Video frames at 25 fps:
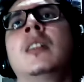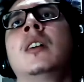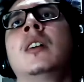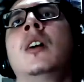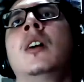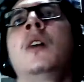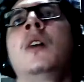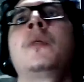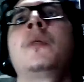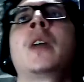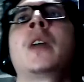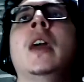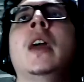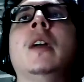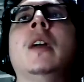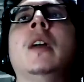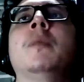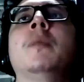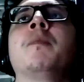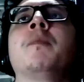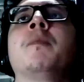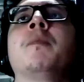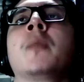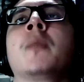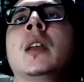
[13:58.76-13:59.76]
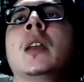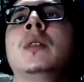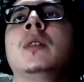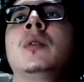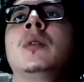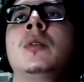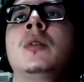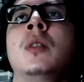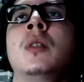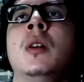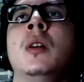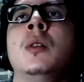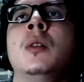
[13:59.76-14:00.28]
Okay.
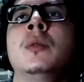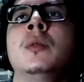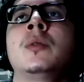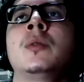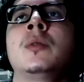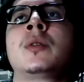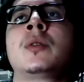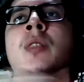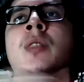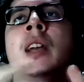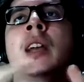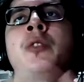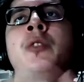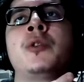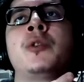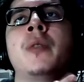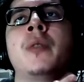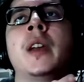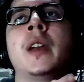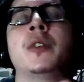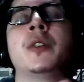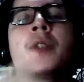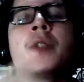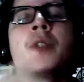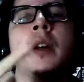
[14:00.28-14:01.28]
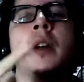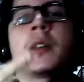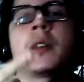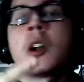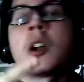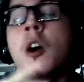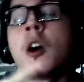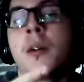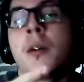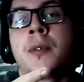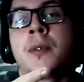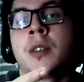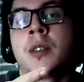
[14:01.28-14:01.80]
So saturation, I
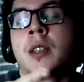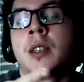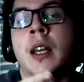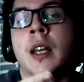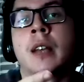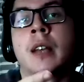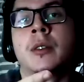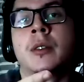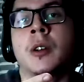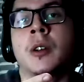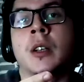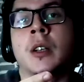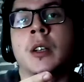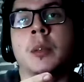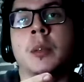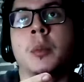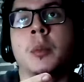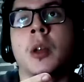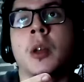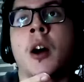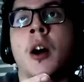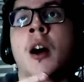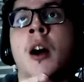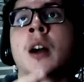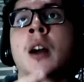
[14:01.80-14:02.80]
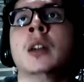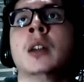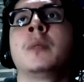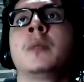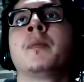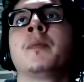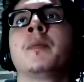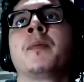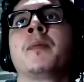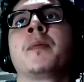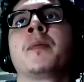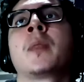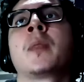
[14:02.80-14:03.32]
covered that on a blog.
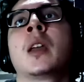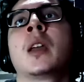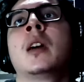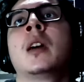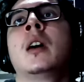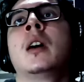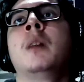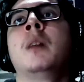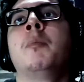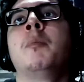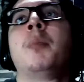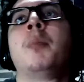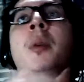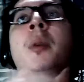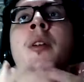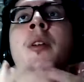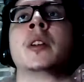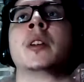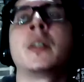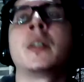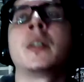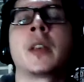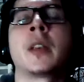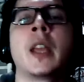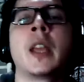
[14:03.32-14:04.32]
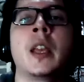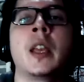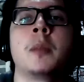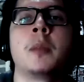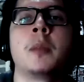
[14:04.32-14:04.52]
Burger King